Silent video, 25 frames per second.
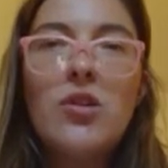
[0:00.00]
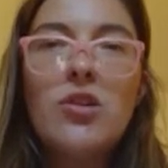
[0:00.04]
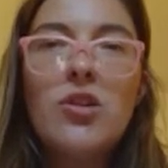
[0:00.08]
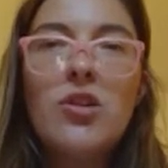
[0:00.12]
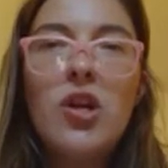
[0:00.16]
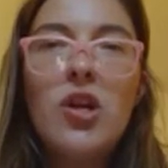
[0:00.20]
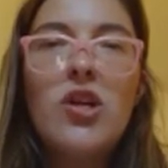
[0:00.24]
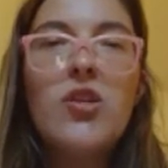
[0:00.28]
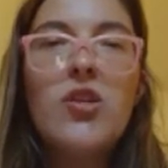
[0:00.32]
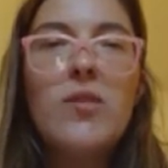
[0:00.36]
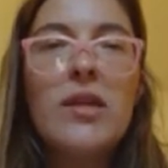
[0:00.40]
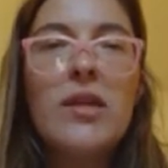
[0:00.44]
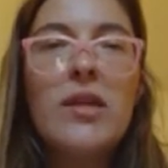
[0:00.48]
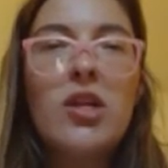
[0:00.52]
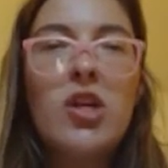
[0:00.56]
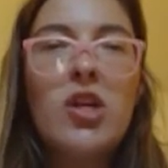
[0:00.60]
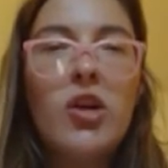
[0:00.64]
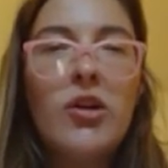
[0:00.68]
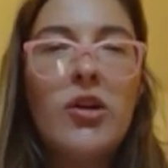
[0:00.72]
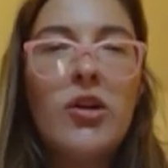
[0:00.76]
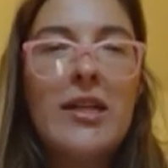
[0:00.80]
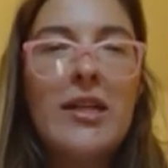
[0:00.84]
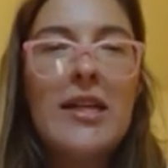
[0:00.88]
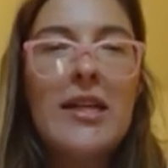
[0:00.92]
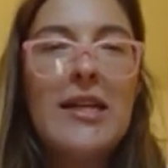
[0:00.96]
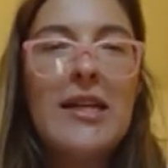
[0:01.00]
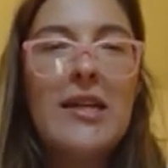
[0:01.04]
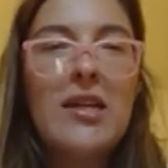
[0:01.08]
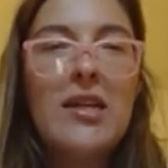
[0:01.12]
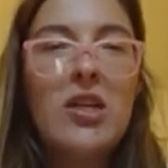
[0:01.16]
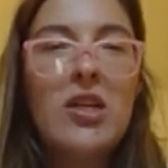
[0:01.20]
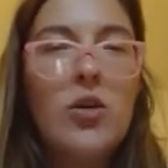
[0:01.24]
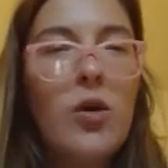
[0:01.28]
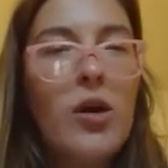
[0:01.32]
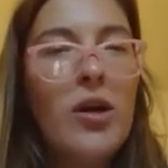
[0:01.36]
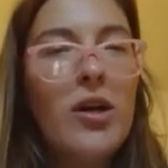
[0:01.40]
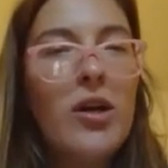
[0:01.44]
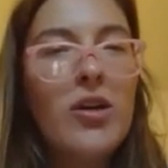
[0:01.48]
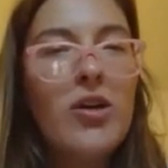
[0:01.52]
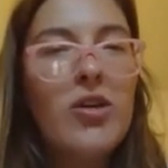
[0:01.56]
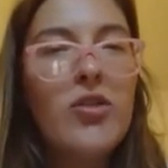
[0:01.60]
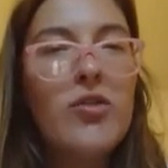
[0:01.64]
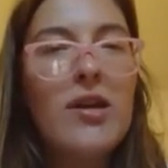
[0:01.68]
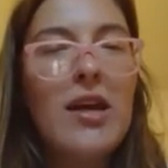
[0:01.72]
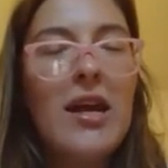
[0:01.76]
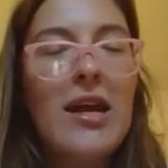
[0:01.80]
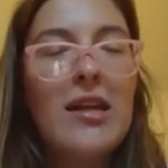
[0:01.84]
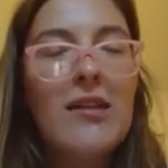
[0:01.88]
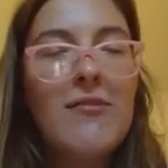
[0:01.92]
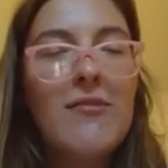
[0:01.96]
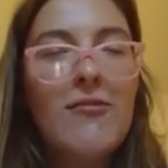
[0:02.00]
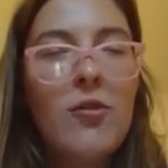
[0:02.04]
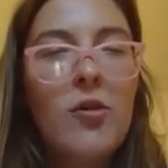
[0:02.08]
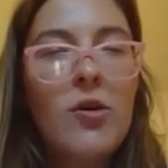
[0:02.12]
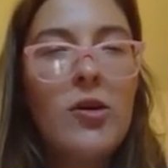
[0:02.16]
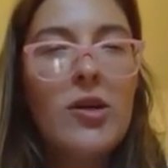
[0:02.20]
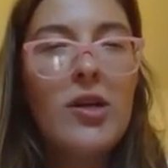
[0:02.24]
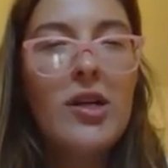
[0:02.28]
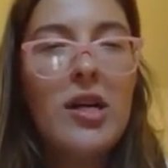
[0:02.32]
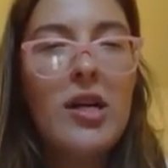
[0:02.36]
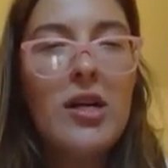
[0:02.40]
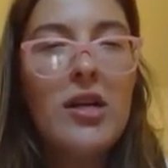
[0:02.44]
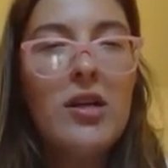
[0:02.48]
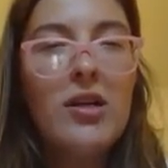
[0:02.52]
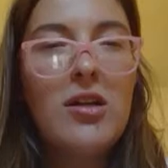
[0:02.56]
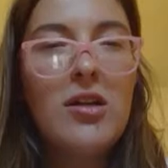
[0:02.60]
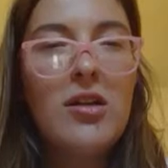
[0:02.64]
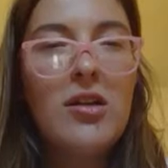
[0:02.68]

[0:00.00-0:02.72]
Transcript: in currently in New York? Or are you California?